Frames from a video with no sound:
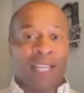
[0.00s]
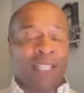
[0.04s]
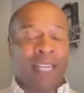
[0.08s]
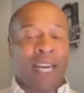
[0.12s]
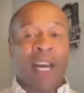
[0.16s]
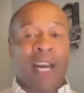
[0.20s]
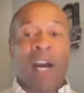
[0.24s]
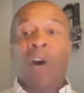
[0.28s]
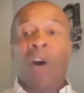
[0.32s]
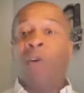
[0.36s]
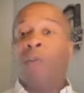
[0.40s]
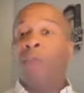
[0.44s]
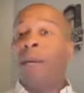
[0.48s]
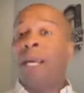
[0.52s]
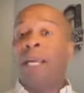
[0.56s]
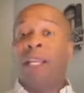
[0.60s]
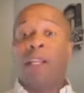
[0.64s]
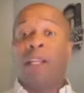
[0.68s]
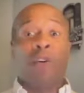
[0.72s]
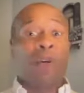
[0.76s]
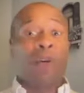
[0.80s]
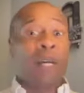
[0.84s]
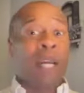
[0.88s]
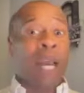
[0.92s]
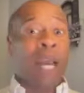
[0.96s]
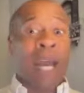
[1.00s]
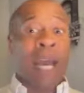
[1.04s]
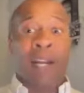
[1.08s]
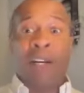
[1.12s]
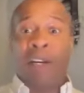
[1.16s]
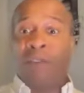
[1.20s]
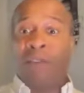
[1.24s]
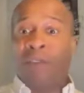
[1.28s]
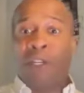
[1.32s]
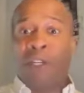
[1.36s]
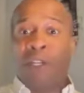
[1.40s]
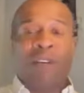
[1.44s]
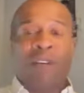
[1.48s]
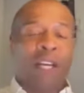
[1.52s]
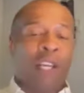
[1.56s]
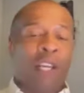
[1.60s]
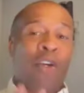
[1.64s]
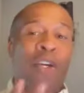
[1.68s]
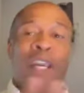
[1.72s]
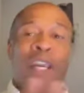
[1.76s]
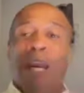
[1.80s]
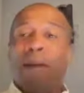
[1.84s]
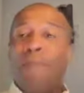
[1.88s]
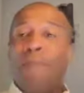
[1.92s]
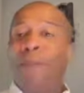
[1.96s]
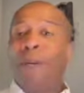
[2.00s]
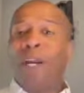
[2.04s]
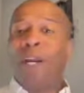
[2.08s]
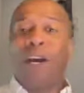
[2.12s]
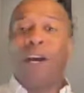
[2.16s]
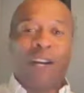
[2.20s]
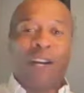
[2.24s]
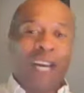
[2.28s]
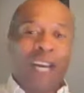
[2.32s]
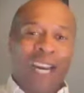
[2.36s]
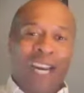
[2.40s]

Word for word: It's like, oh man, you got to diversify. You can't put all your